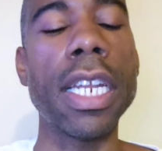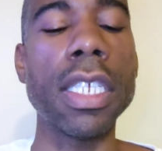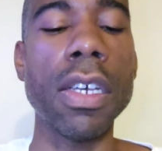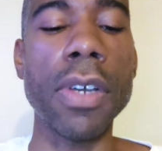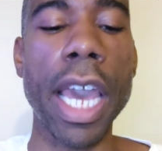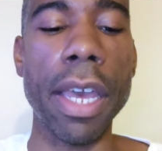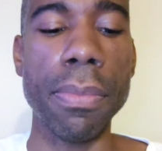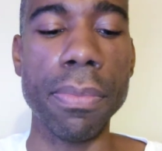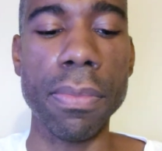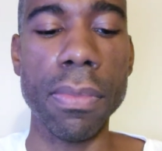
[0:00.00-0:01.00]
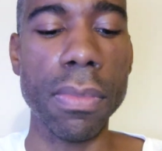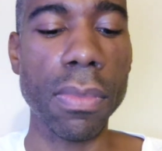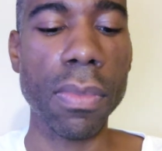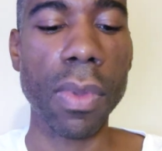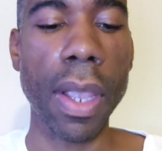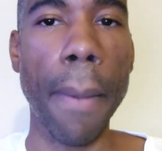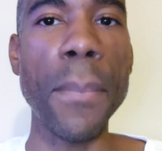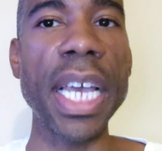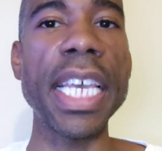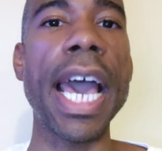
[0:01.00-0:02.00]
That is okay.
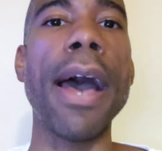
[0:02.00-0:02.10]
But